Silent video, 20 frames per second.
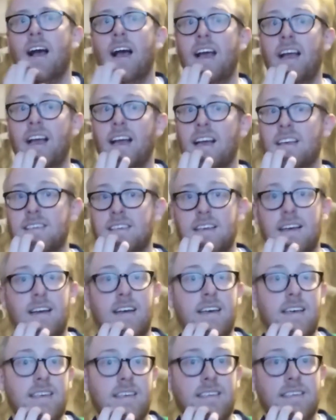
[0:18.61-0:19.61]

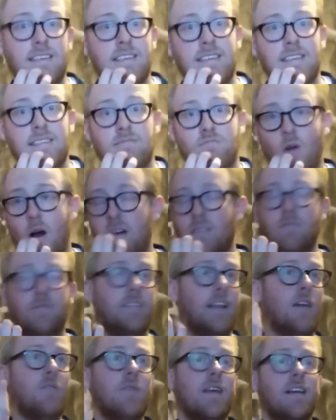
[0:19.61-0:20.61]
And, well,
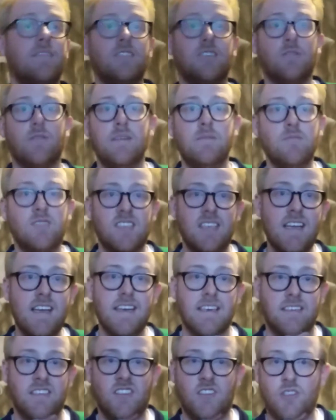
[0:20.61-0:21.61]
now we have a Scream
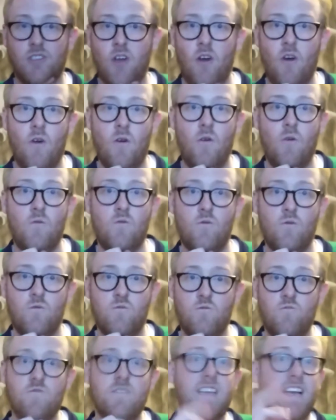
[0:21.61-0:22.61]
6.
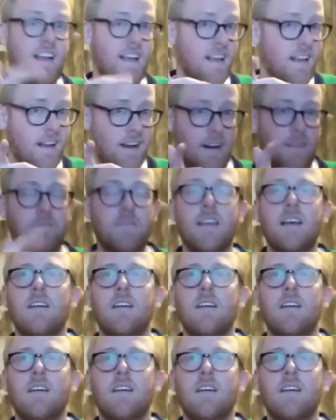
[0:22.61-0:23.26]
So, yeah.